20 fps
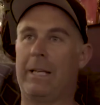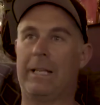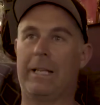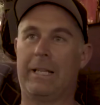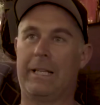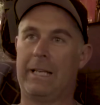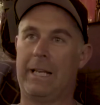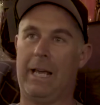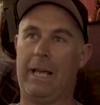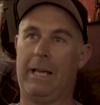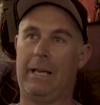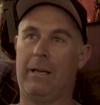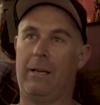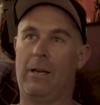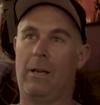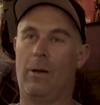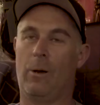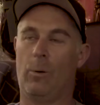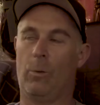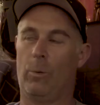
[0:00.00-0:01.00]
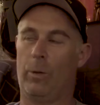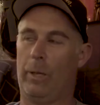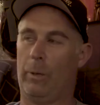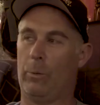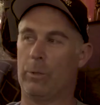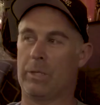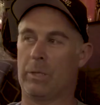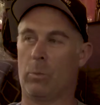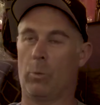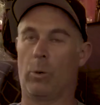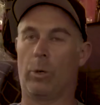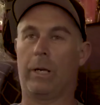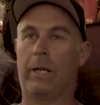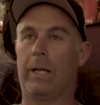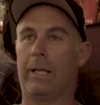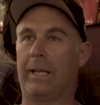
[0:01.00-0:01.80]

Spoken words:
of the day while I wasn't working.